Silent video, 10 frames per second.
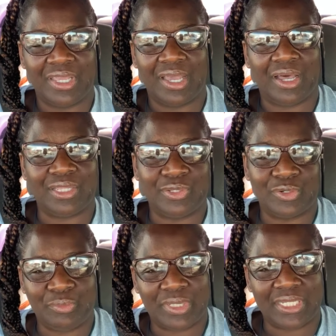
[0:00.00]
a little
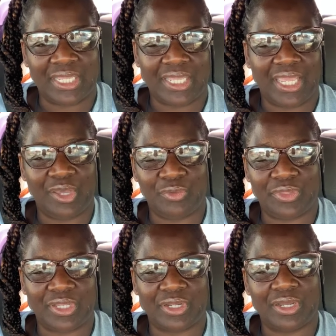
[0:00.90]
bit
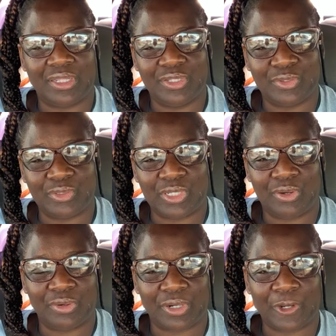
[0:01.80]
healthier, a little
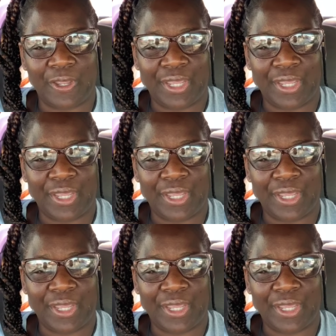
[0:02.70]
longer.